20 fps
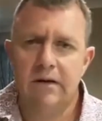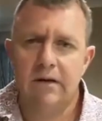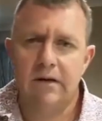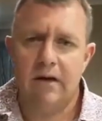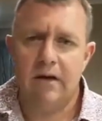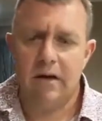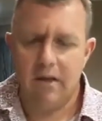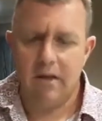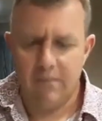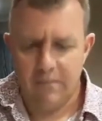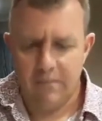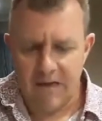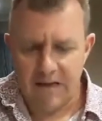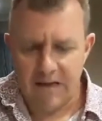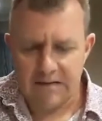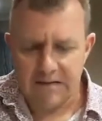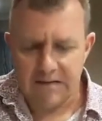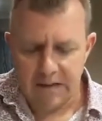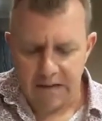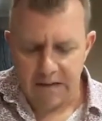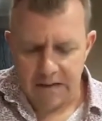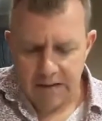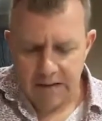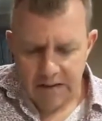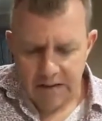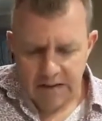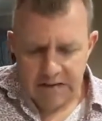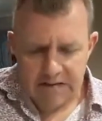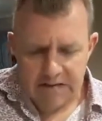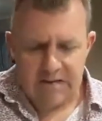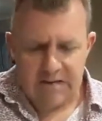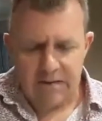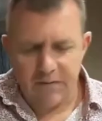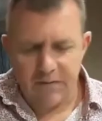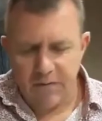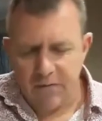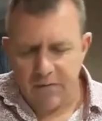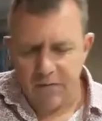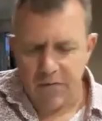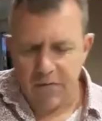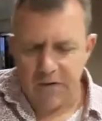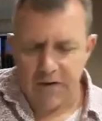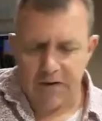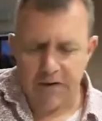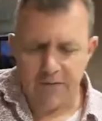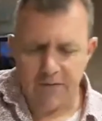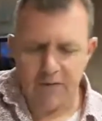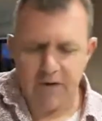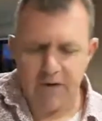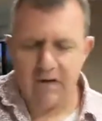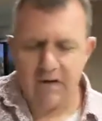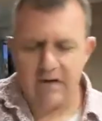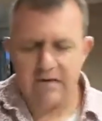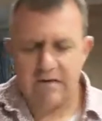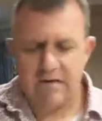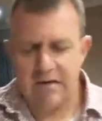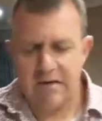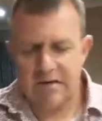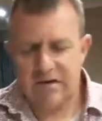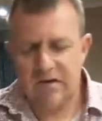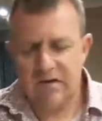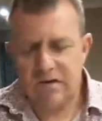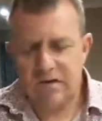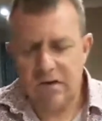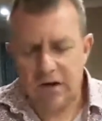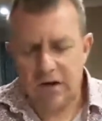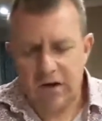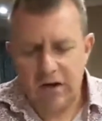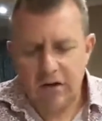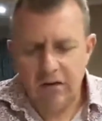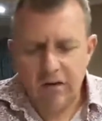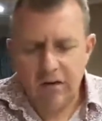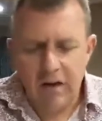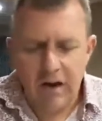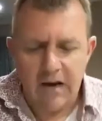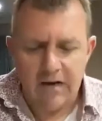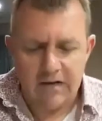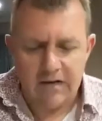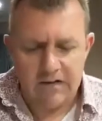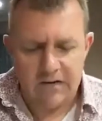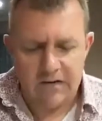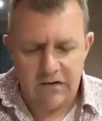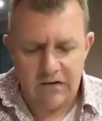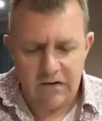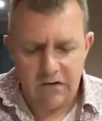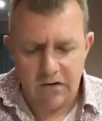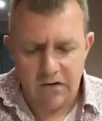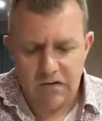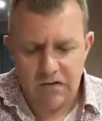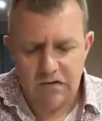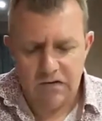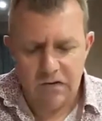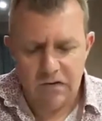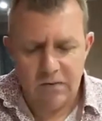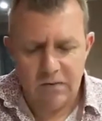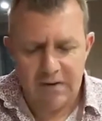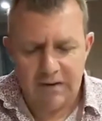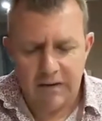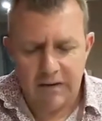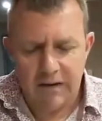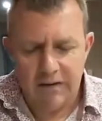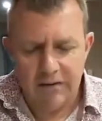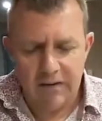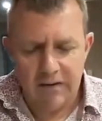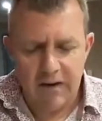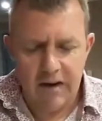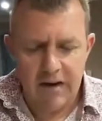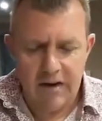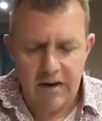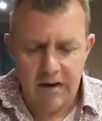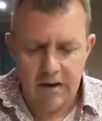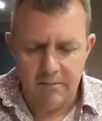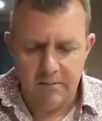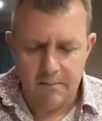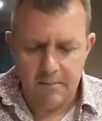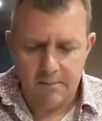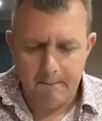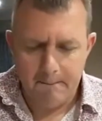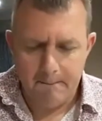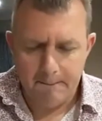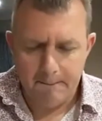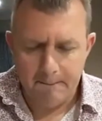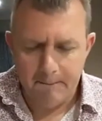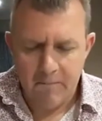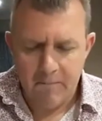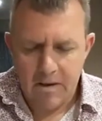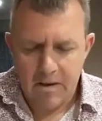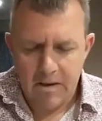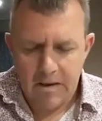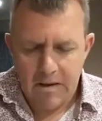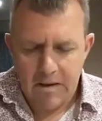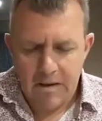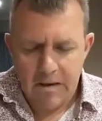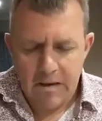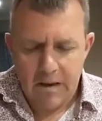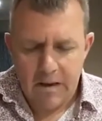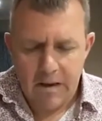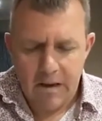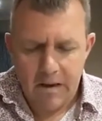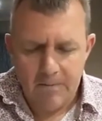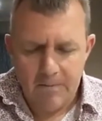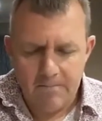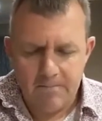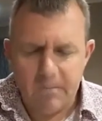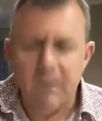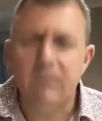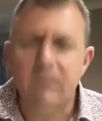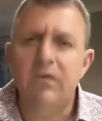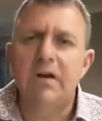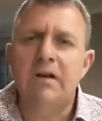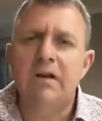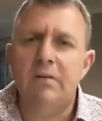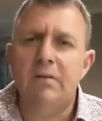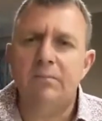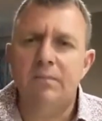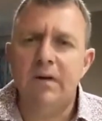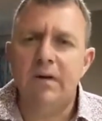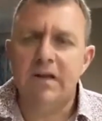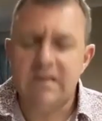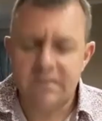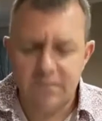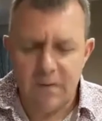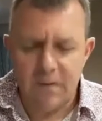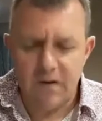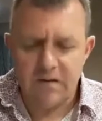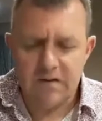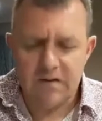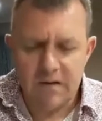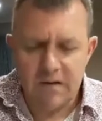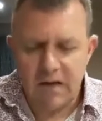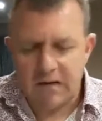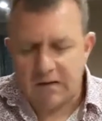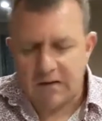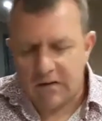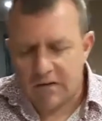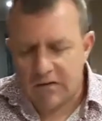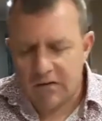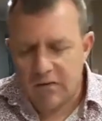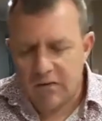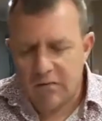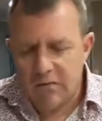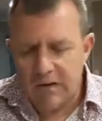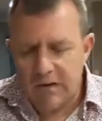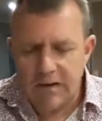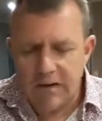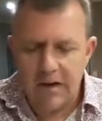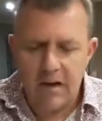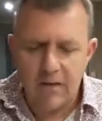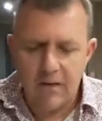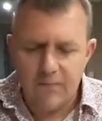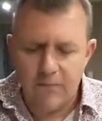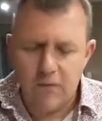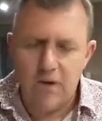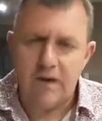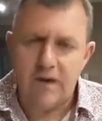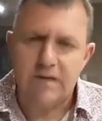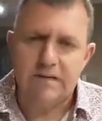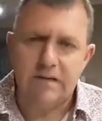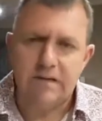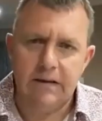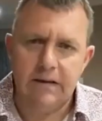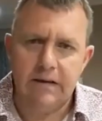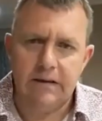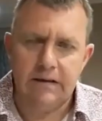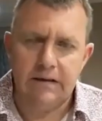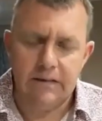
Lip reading: that side. Just something from Vanita. Vanita says she's got a Q&A session on Zoom at 11 a.m. Vanita, please post that Zoom link up for us here.